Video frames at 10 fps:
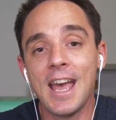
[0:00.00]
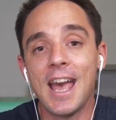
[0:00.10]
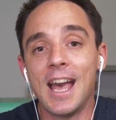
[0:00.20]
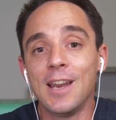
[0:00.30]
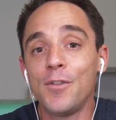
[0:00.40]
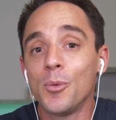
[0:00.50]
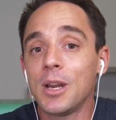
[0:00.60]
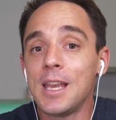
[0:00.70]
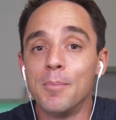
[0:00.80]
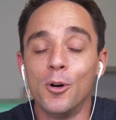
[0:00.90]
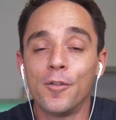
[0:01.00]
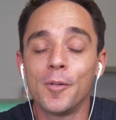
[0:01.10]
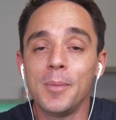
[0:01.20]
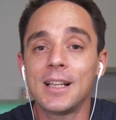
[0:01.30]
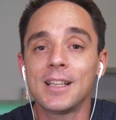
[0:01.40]
And if you wanna hear more
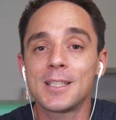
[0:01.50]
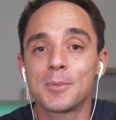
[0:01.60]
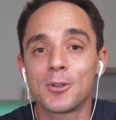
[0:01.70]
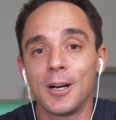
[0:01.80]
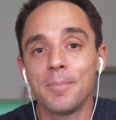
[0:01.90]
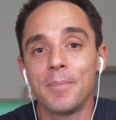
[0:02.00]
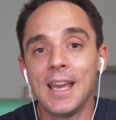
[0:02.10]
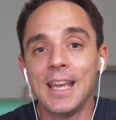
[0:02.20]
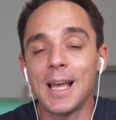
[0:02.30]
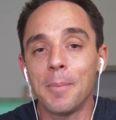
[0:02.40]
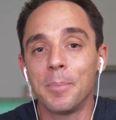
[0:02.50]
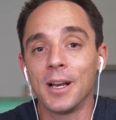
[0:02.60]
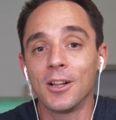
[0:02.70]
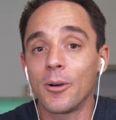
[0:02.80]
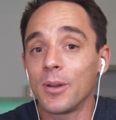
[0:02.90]
from me, click subscribe, hit that
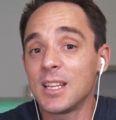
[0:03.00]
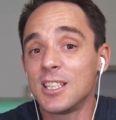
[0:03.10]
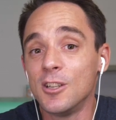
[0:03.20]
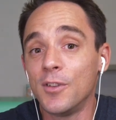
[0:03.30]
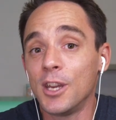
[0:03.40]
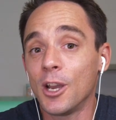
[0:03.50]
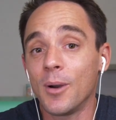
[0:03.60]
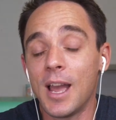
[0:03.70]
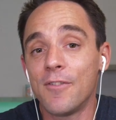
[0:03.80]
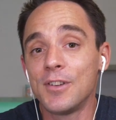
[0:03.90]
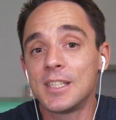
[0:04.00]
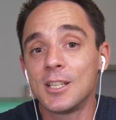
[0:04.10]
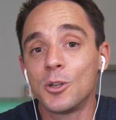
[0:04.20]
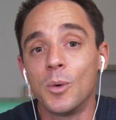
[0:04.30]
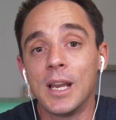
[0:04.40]
bell. I release a new video every
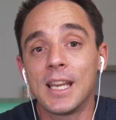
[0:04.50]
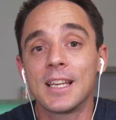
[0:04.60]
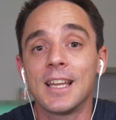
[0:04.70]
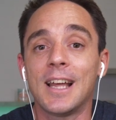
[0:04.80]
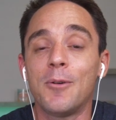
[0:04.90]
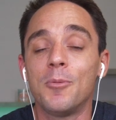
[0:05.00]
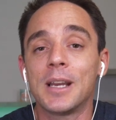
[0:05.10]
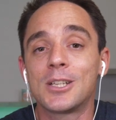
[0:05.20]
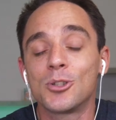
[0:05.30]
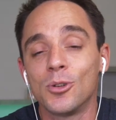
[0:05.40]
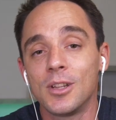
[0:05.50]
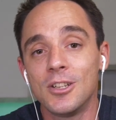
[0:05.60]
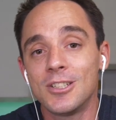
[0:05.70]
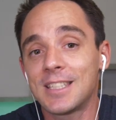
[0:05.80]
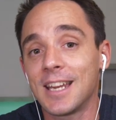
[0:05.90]
single week, and that will make sure that
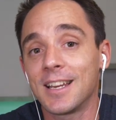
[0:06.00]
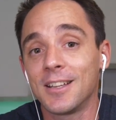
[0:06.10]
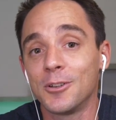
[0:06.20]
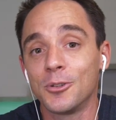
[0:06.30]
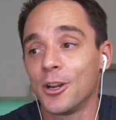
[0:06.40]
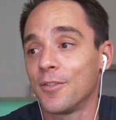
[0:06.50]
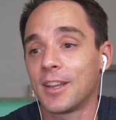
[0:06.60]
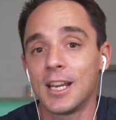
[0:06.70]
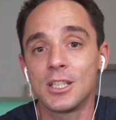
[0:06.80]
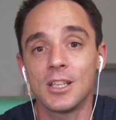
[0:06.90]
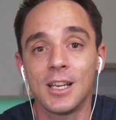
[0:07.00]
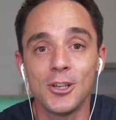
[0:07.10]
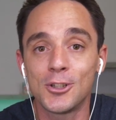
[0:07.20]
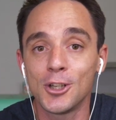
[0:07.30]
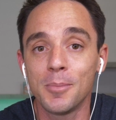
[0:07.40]
you just get a little notification in
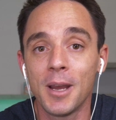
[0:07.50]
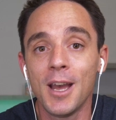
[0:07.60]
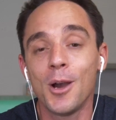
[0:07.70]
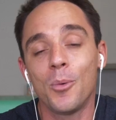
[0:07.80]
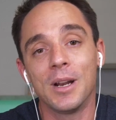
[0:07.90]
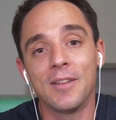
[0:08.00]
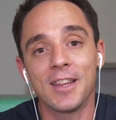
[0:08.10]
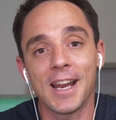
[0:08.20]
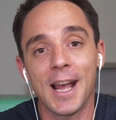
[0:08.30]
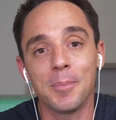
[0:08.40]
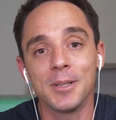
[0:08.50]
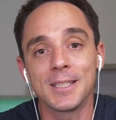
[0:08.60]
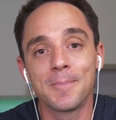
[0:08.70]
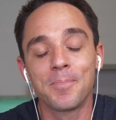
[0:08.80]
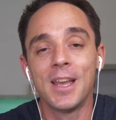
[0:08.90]
YouTube whenever that
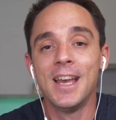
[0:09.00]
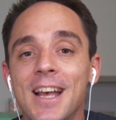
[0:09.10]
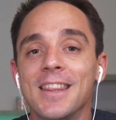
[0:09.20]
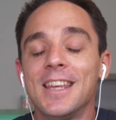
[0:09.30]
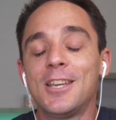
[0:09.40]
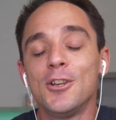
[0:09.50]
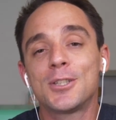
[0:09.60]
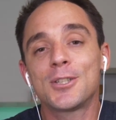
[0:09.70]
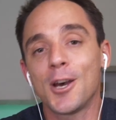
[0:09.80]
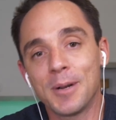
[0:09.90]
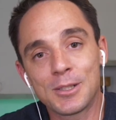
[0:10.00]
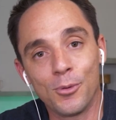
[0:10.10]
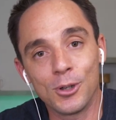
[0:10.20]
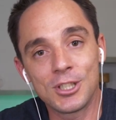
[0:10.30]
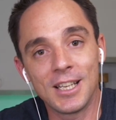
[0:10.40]
happens. Thank you so much for
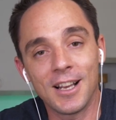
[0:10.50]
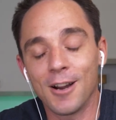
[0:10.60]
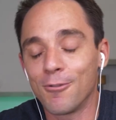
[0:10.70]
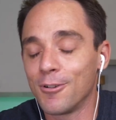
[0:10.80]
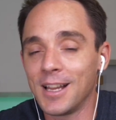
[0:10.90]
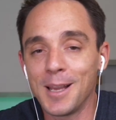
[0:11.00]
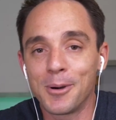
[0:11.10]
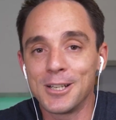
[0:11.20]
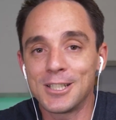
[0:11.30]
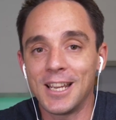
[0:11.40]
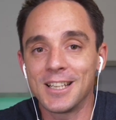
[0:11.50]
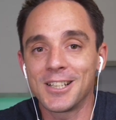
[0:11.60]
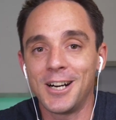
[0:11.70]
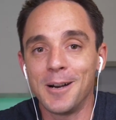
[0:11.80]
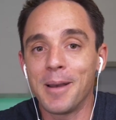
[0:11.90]
watching. I really appreciate your
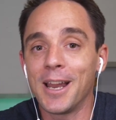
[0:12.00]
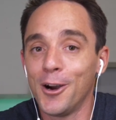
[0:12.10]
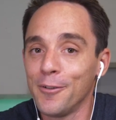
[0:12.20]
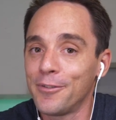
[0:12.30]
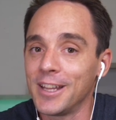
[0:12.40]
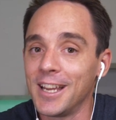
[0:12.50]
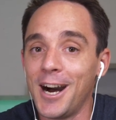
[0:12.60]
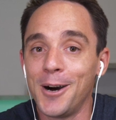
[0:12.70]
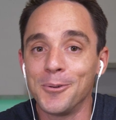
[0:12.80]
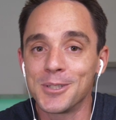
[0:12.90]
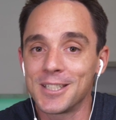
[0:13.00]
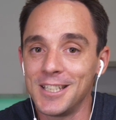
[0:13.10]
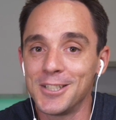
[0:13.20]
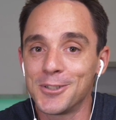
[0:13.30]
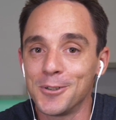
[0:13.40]
time, and hopefully I will
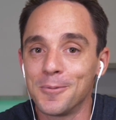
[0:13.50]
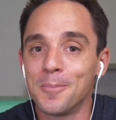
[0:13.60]
see you soon.